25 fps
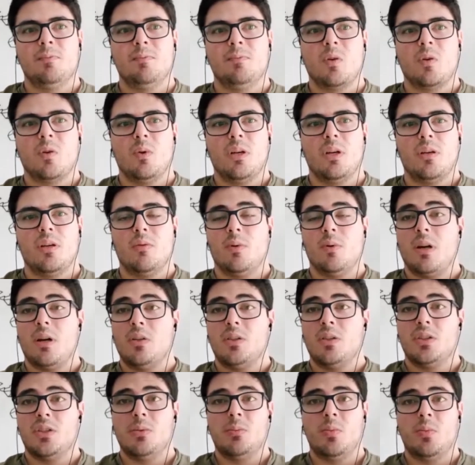we
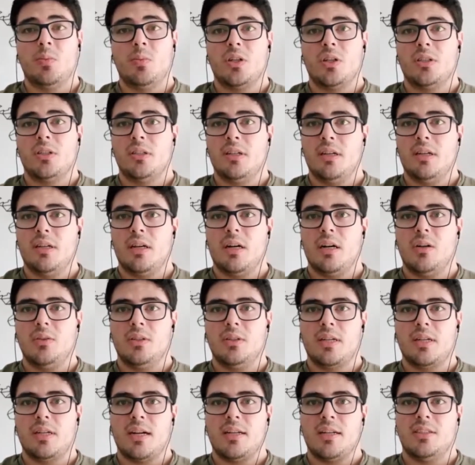also support all
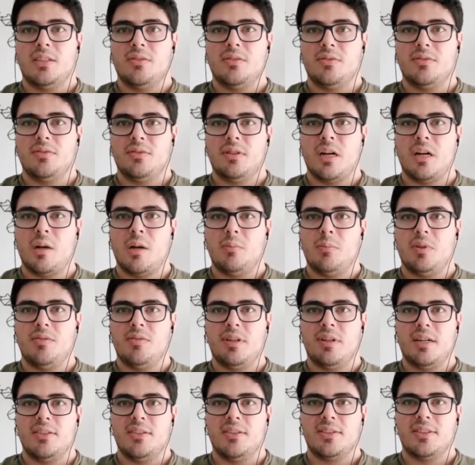kinds of
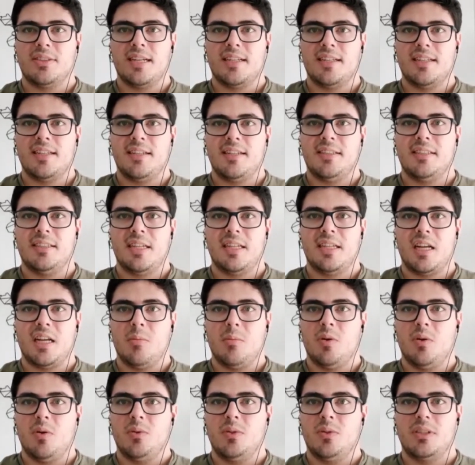hypervisors that are
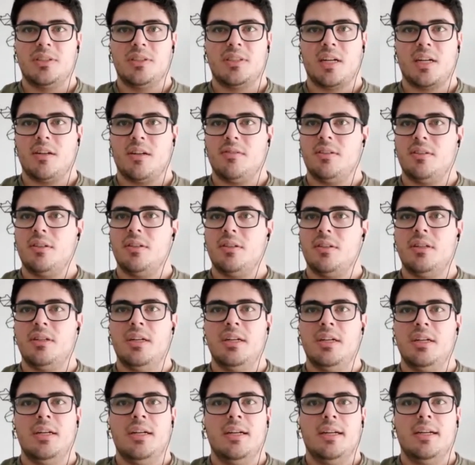stable in server,
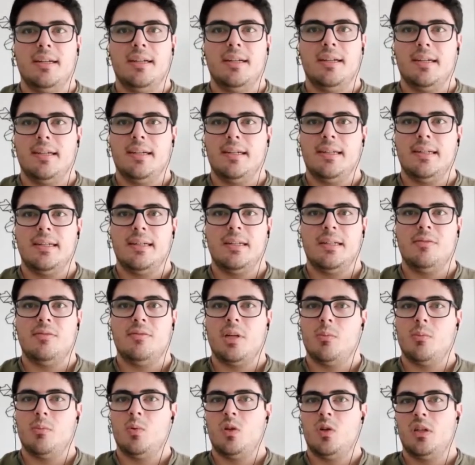
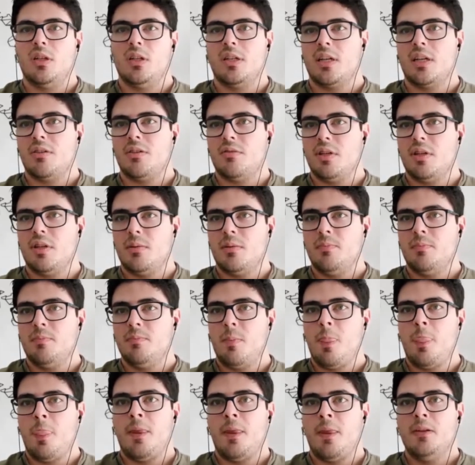VMware, KVM.
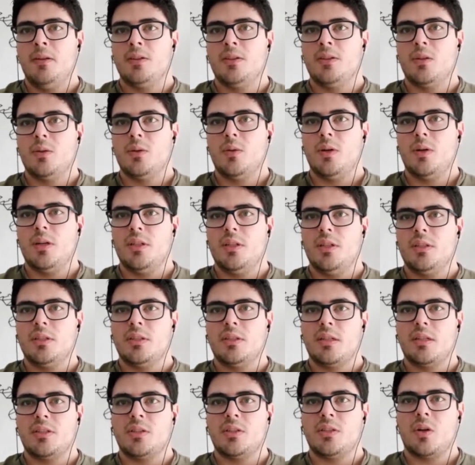So it is
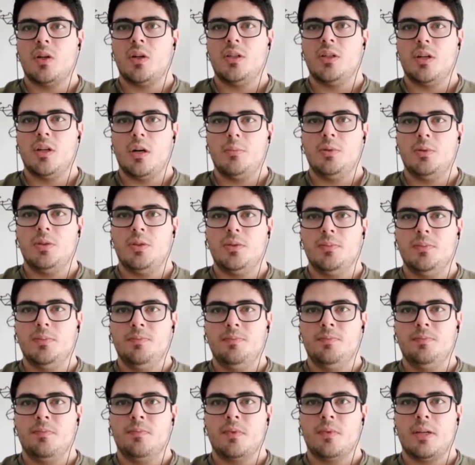a solid option
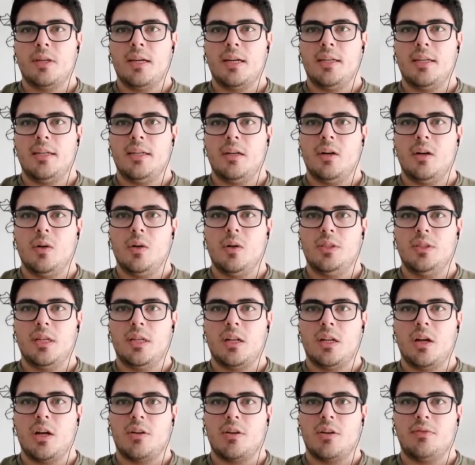and holds a
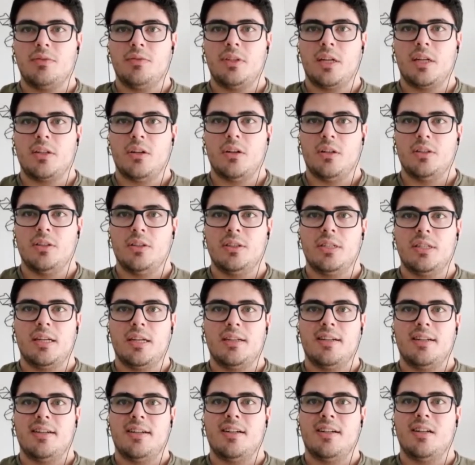lot of technology that
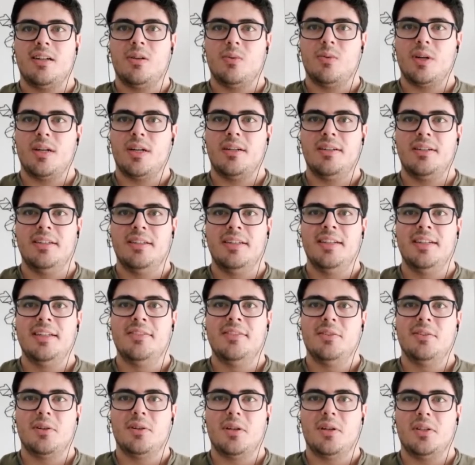are aware
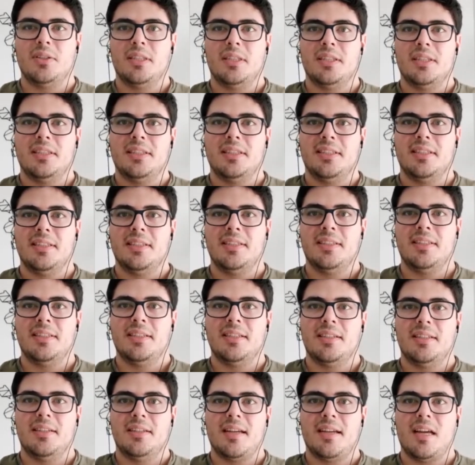for all the
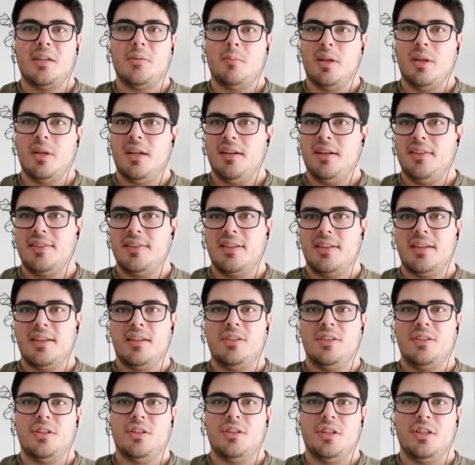admins, the
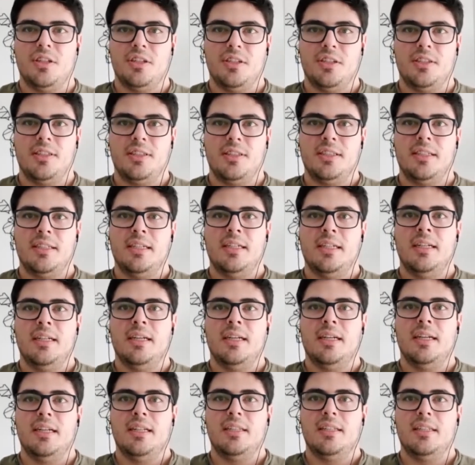engineers,
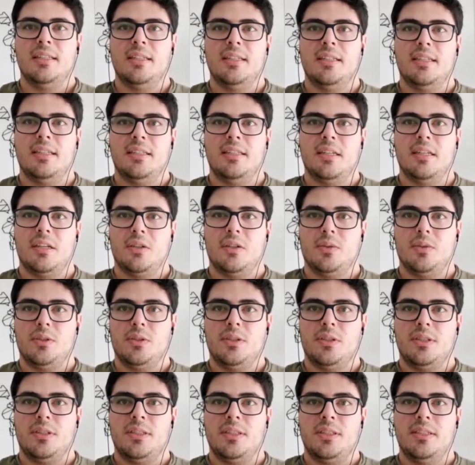and the
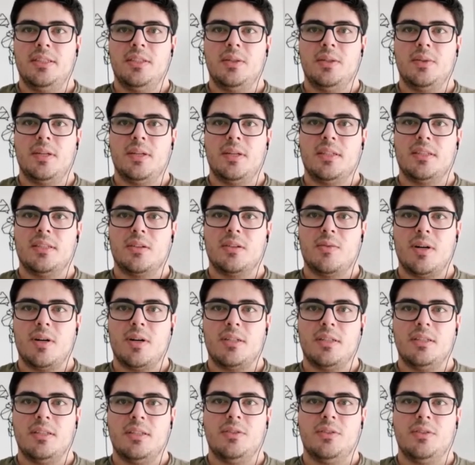users. So that's quite
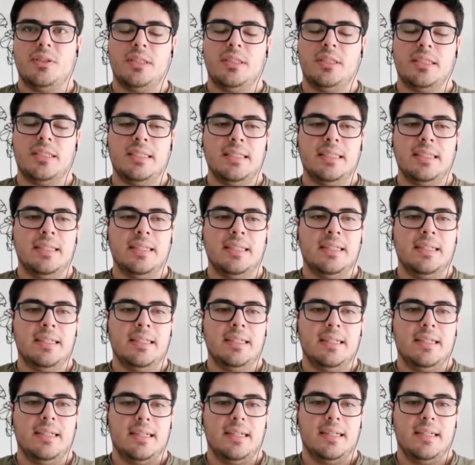interesting.
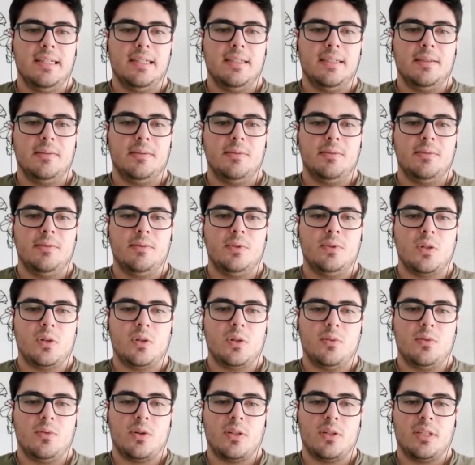So
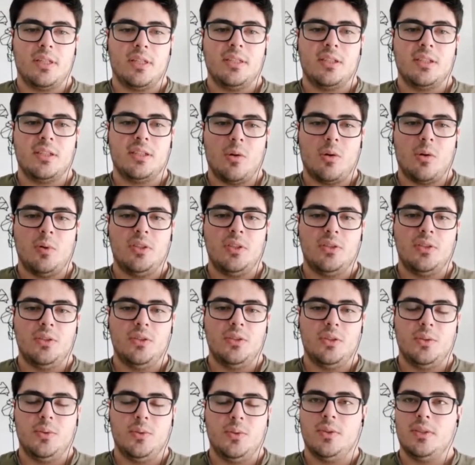for these companies to
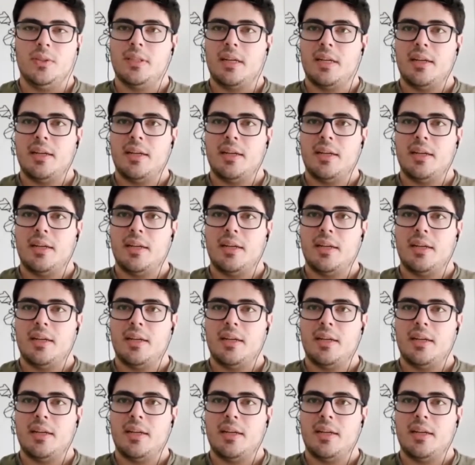choose,